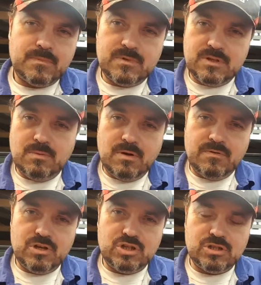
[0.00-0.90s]
turbo
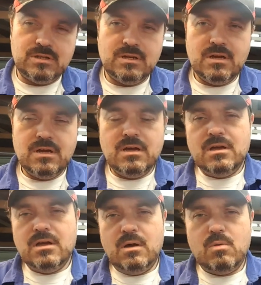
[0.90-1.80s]
version
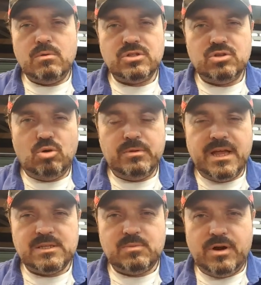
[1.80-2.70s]
and one was the normally
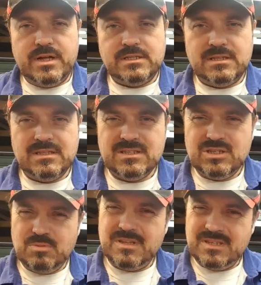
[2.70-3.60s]
aspirated, and it
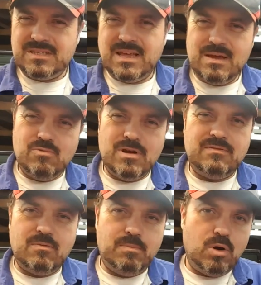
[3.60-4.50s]
should be the same really
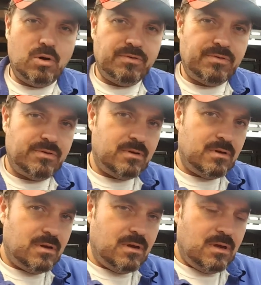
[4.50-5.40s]
for both
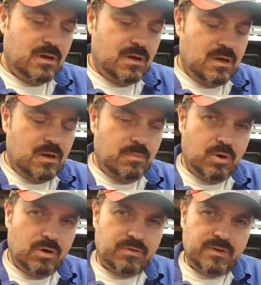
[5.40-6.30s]

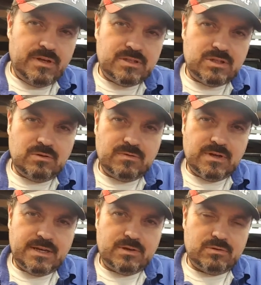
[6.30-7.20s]
of these two
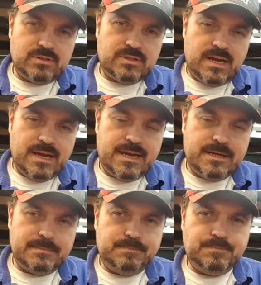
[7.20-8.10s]
vehicles.
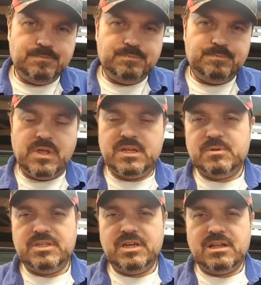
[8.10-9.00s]
This
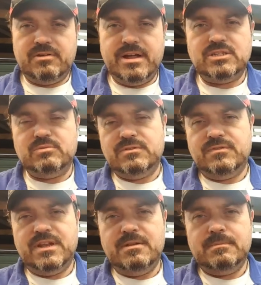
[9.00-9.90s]
particular engine was
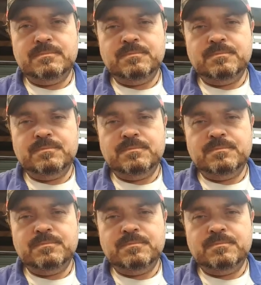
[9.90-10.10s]
fitted